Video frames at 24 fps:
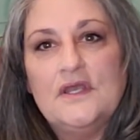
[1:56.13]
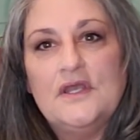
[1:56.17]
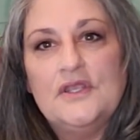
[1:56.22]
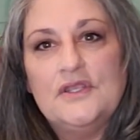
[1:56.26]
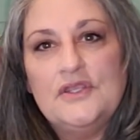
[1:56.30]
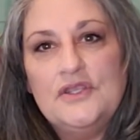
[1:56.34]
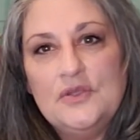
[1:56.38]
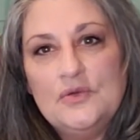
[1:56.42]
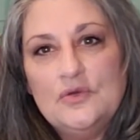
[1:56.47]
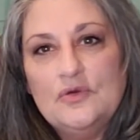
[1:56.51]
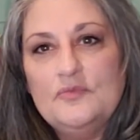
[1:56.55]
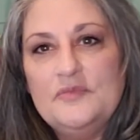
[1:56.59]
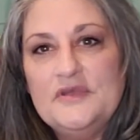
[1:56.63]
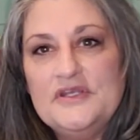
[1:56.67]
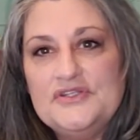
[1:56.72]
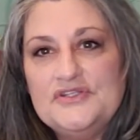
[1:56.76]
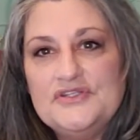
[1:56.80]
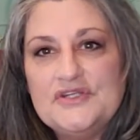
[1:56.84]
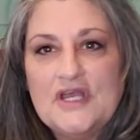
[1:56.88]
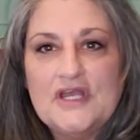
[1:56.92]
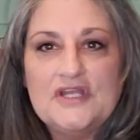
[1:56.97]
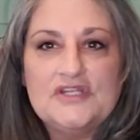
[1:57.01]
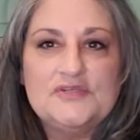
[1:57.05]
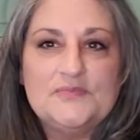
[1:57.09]
You will be
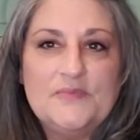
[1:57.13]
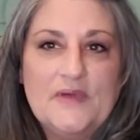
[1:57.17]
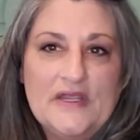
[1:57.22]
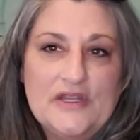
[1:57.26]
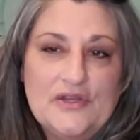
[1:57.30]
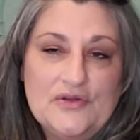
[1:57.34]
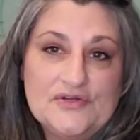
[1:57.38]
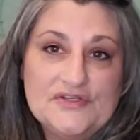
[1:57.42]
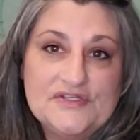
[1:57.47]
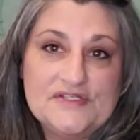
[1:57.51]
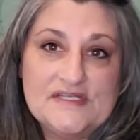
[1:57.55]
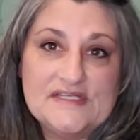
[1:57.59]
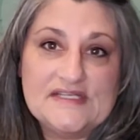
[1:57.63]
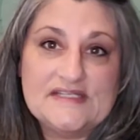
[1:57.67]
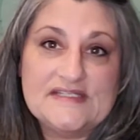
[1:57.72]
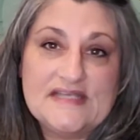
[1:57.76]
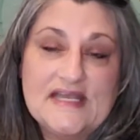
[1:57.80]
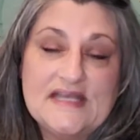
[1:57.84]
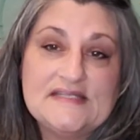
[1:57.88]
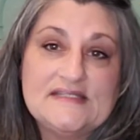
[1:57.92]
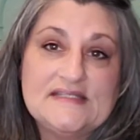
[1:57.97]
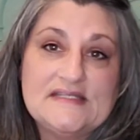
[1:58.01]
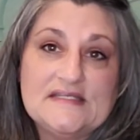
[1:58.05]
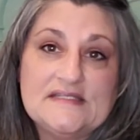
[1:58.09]
judged by your
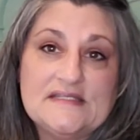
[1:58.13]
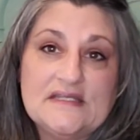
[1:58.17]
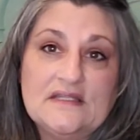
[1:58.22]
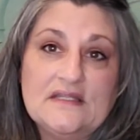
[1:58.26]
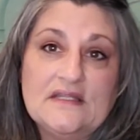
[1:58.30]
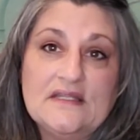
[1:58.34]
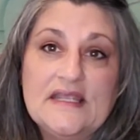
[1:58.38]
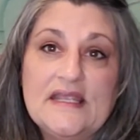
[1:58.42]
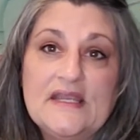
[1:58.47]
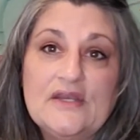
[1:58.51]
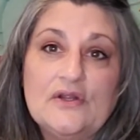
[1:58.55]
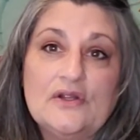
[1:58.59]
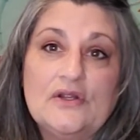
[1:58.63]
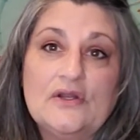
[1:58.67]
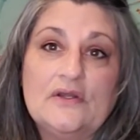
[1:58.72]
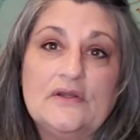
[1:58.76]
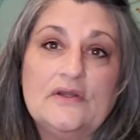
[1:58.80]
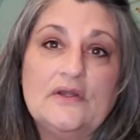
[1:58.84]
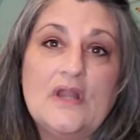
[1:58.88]
success as a leader,